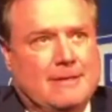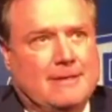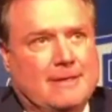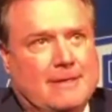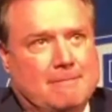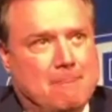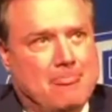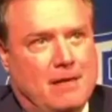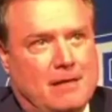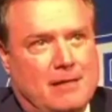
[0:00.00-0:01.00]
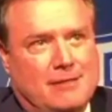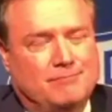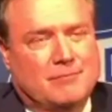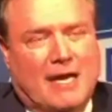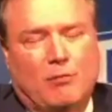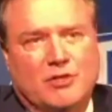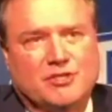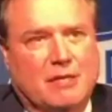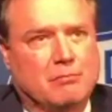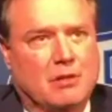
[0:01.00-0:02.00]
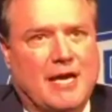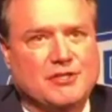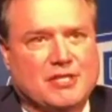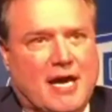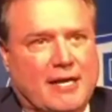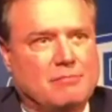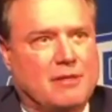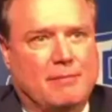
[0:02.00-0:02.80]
I don't want to say blindsided,